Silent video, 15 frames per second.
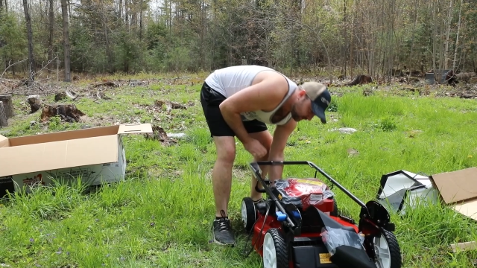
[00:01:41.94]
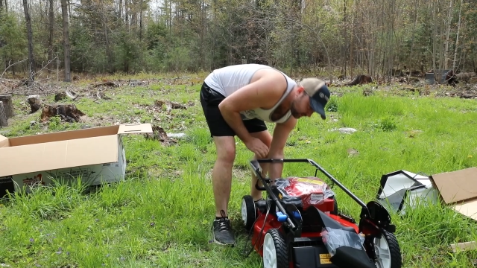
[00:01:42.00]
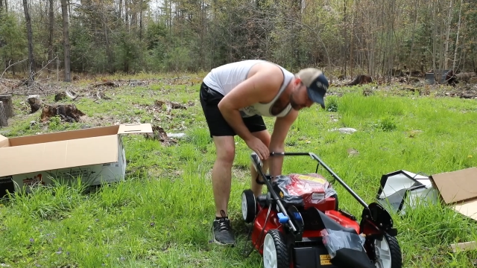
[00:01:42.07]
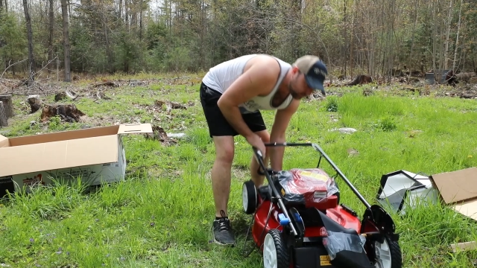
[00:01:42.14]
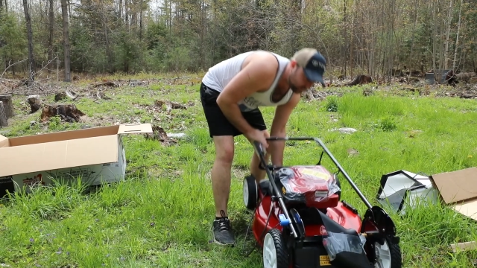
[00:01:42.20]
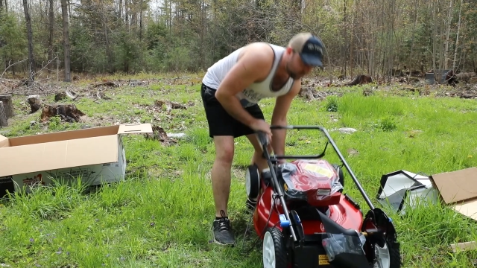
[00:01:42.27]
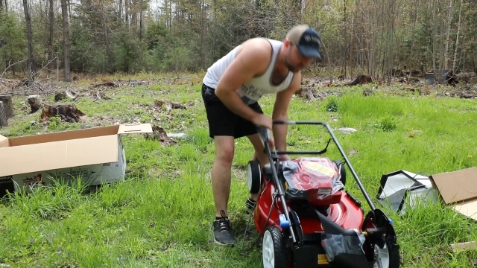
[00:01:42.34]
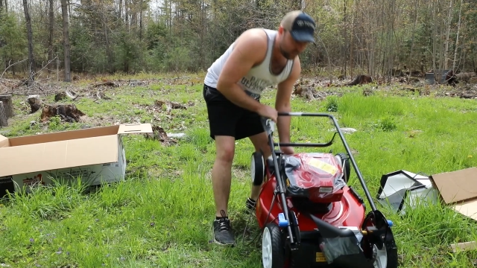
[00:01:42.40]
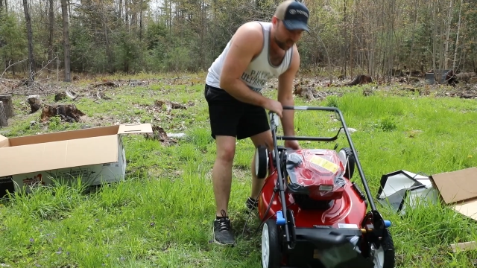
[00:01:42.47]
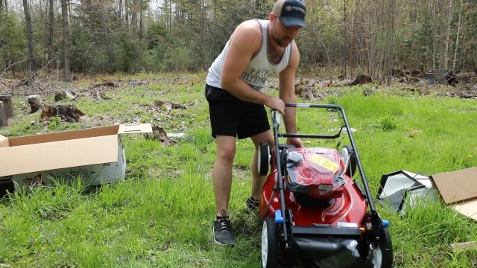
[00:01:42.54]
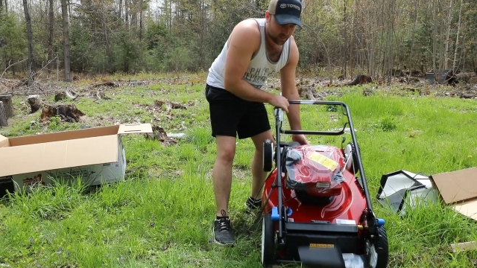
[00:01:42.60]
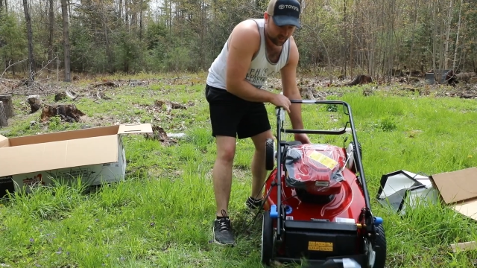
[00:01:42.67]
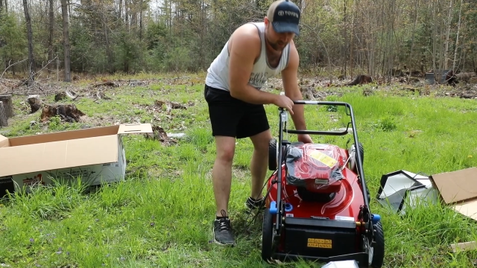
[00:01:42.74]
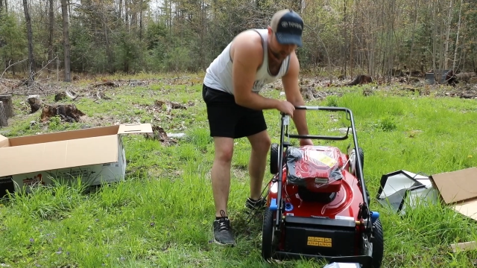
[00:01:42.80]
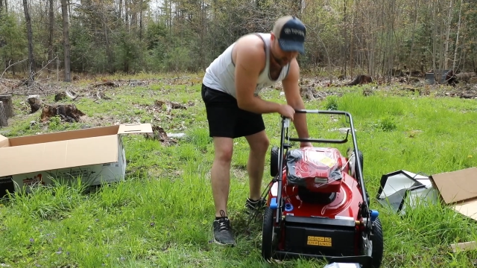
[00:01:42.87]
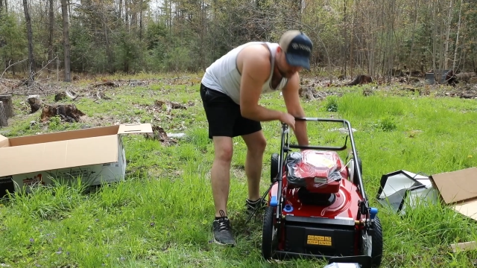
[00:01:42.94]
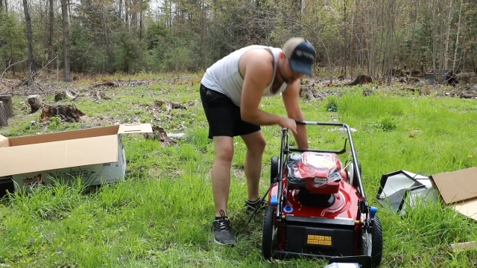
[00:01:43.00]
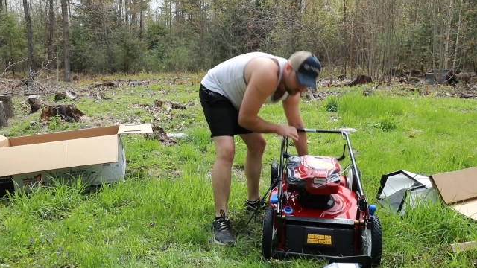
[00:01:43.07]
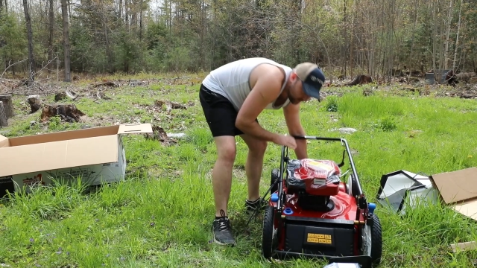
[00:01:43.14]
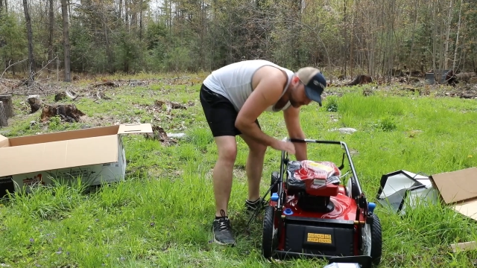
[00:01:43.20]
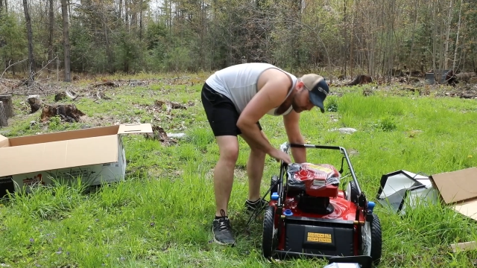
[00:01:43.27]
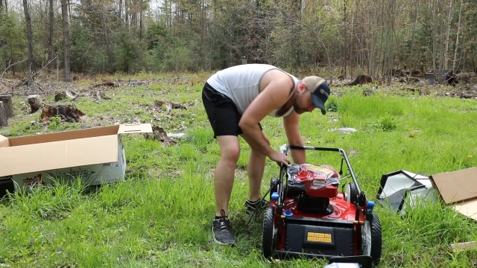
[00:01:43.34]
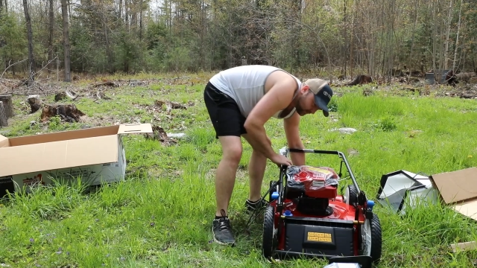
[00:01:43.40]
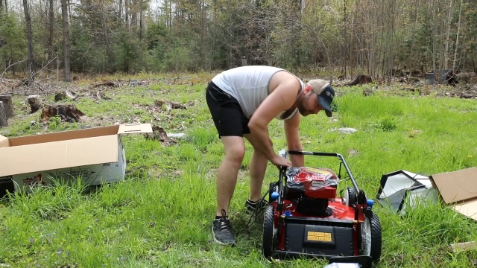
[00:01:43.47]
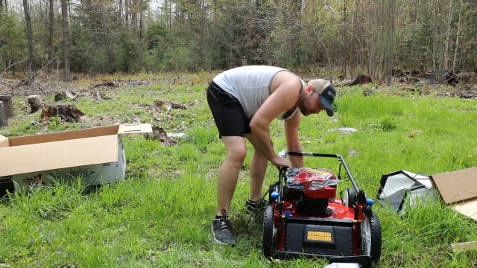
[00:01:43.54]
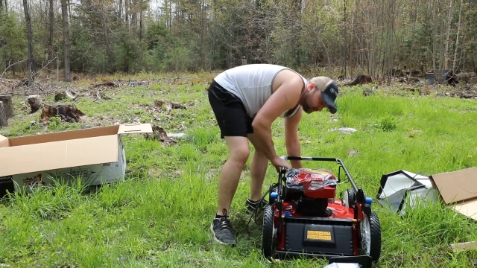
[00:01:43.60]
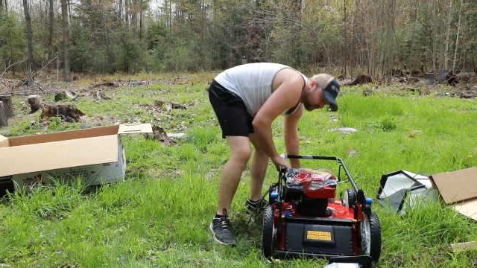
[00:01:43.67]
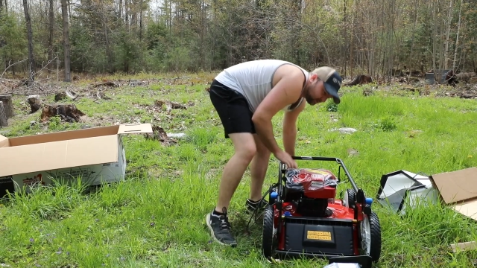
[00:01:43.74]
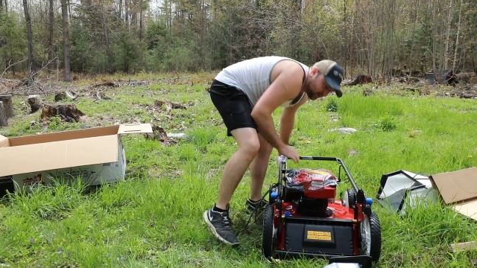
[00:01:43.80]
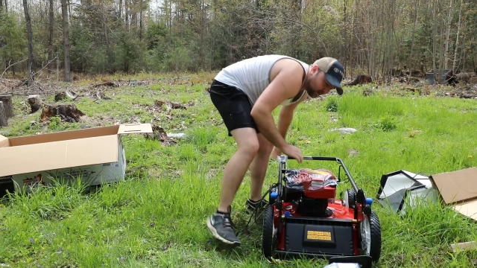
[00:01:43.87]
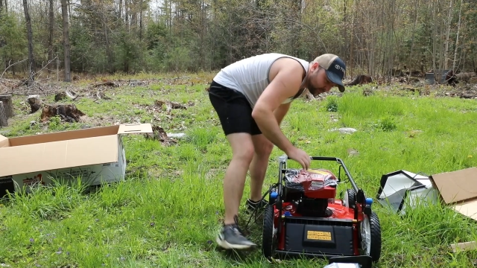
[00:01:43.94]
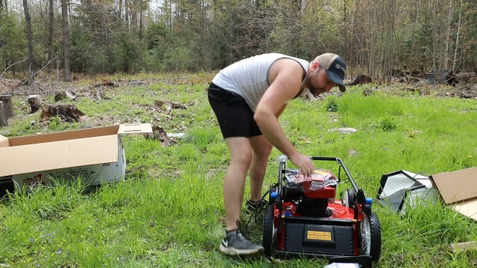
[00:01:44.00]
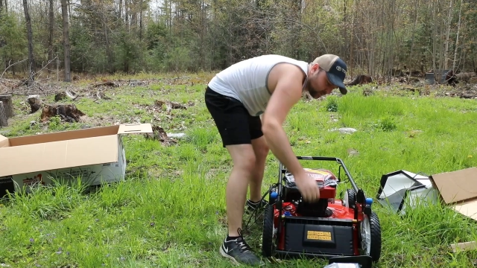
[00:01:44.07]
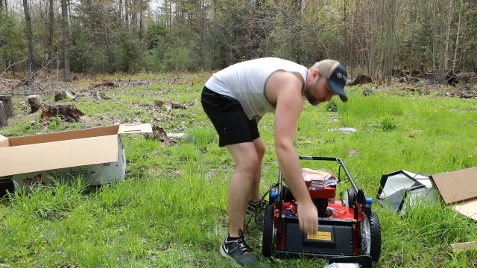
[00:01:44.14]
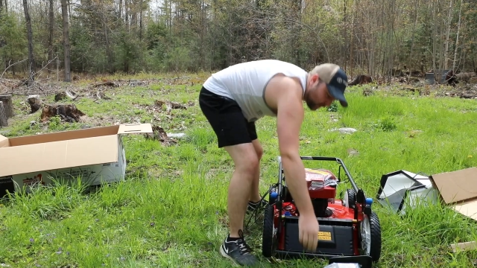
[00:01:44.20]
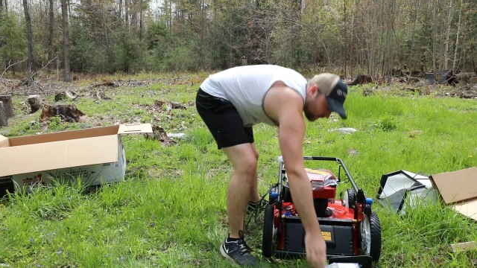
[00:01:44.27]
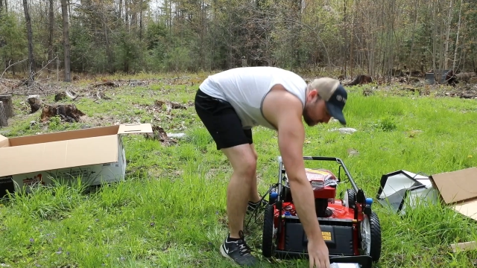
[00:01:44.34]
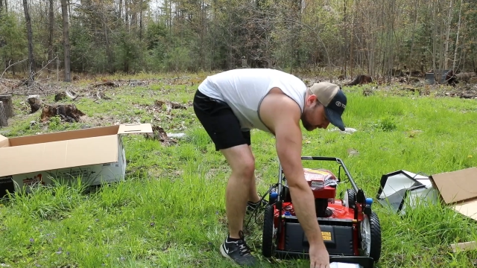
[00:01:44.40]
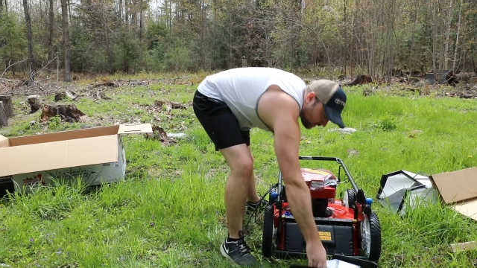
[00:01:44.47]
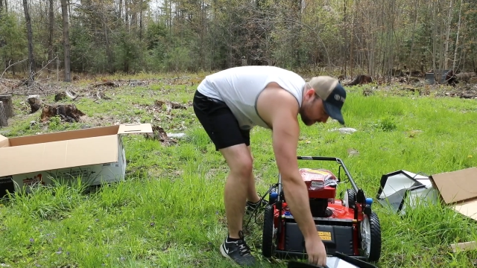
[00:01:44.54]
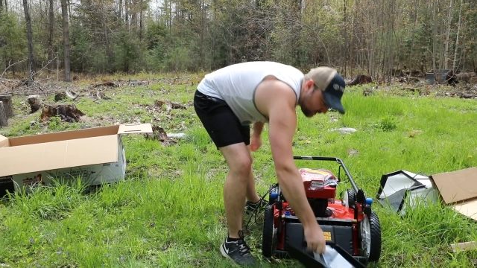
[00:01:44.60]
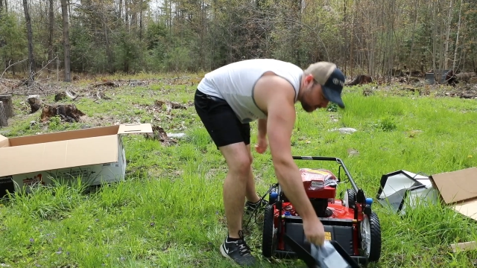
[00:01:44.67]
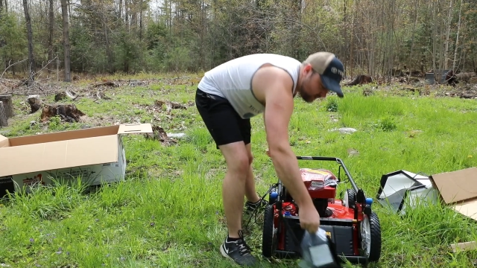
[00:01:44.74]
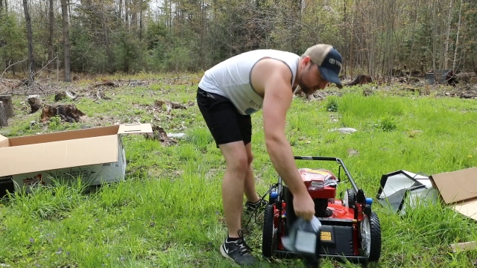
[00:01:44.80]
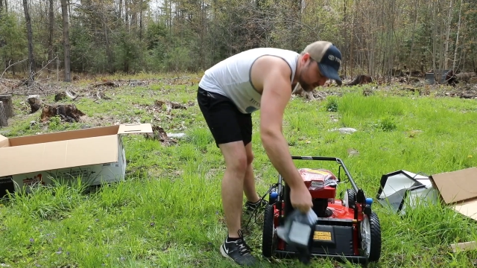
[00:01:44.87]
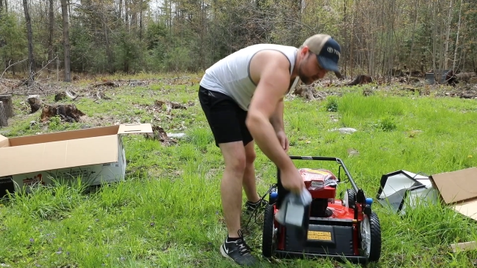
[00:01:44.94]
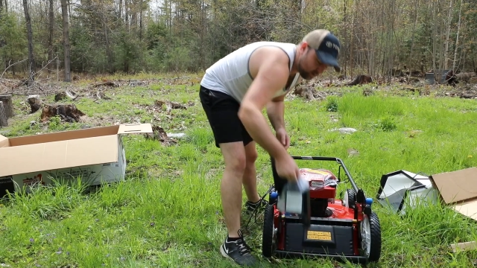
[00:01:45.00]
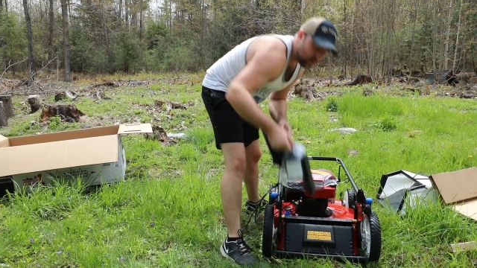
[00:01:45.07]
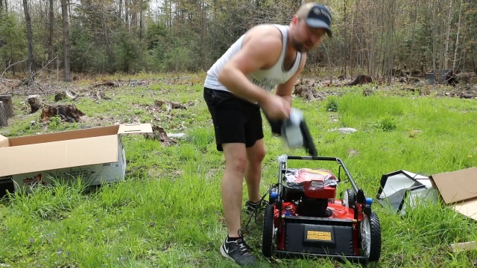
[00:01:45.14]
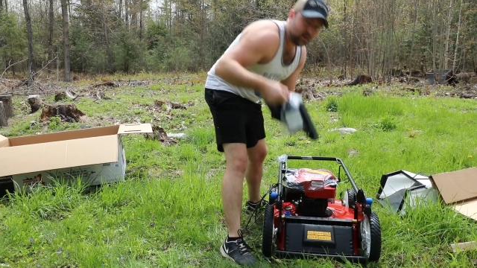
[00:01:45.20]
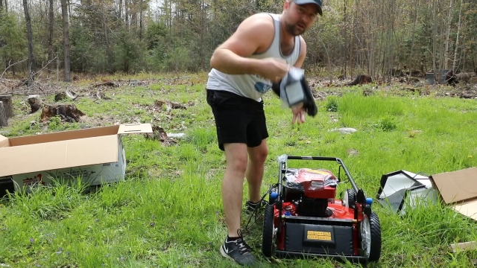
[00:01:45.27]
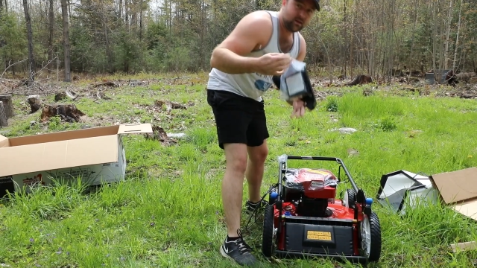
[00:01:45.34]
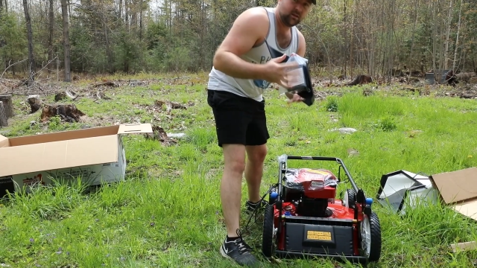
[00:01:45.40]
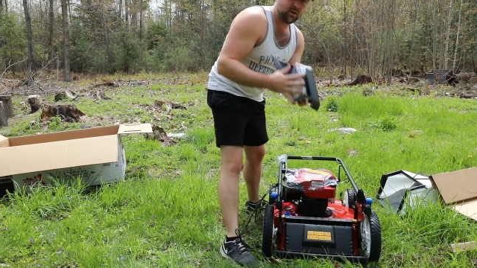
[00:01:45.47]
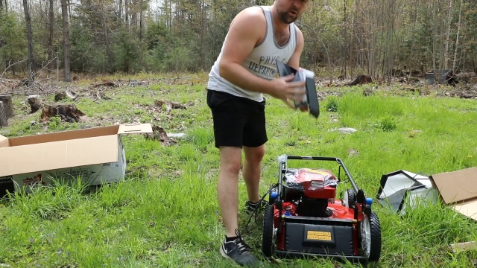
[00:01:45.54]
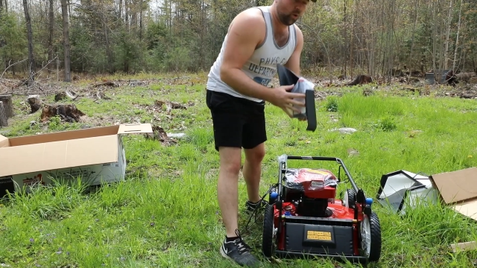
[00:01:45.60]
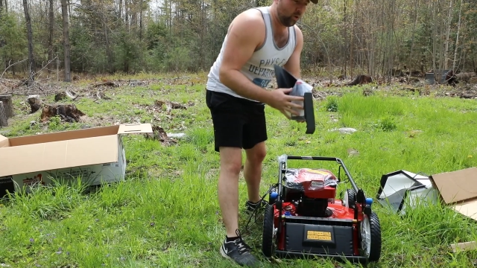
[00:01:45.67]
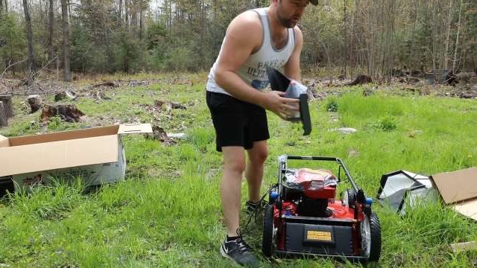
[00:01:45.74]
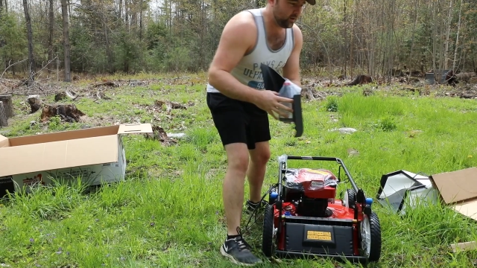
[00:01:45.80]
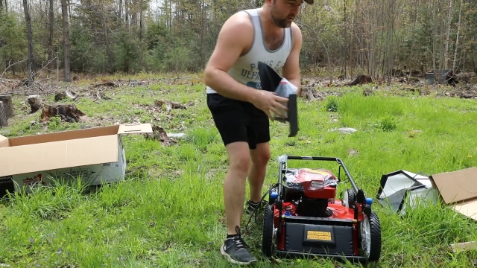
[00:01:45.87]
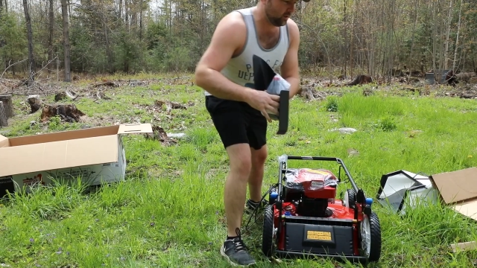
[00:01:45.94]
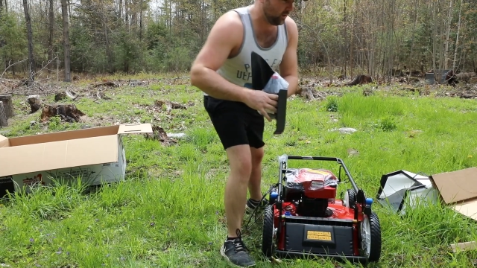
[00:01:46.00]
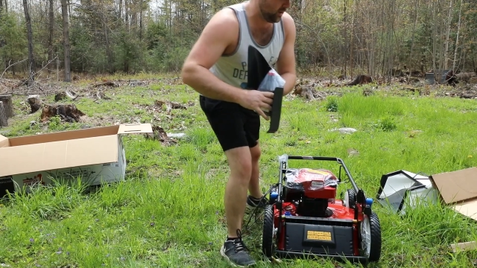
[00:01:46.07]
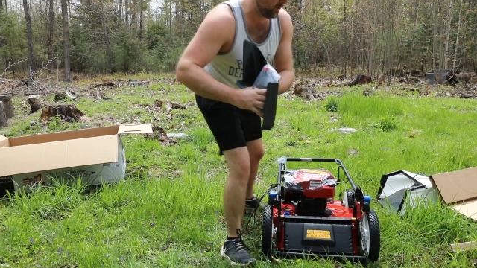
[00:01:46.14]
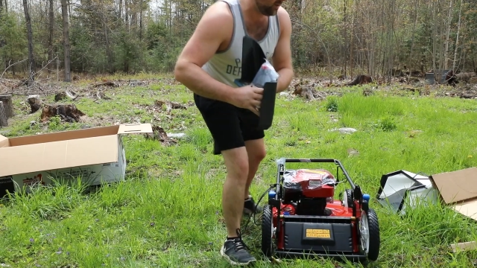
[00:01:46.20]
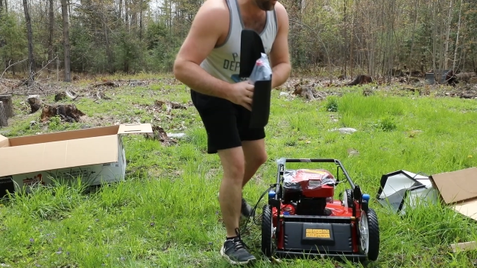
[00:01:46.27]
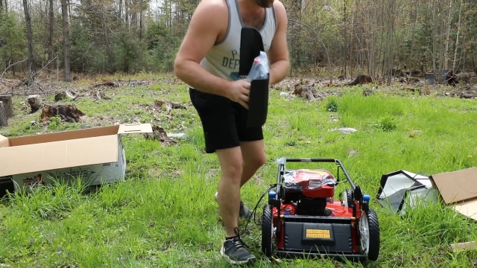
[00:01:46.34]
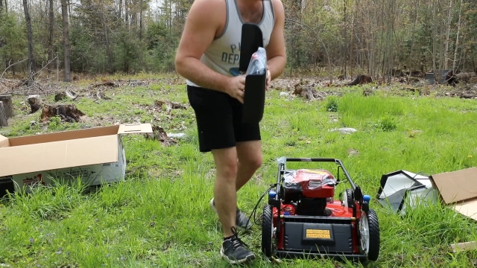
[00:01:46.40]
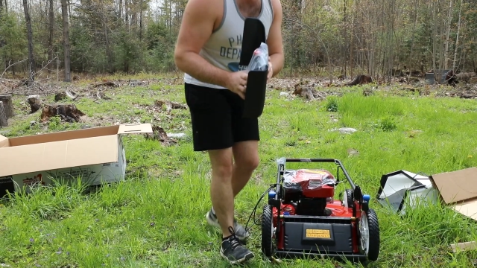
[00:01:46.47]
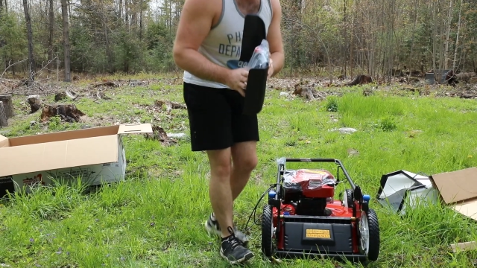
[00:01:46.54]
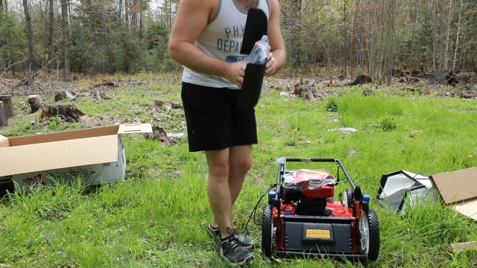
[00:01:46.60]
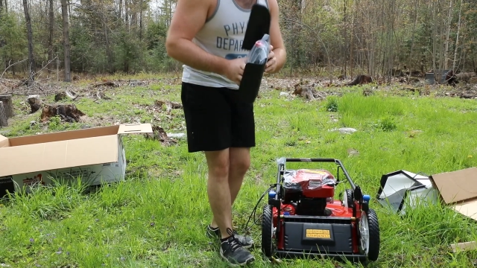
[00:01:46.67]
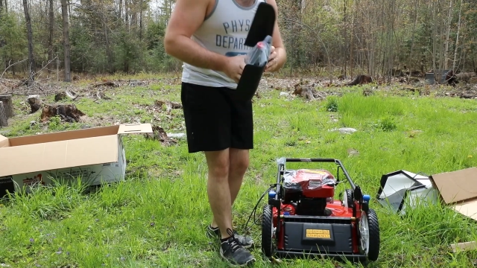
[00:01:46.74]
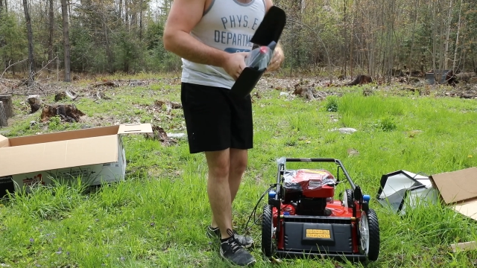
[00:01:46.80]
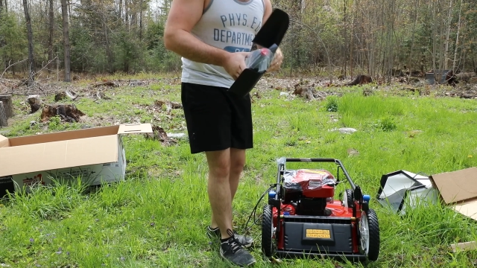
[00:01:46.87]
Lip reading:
[unreadable: no face in view]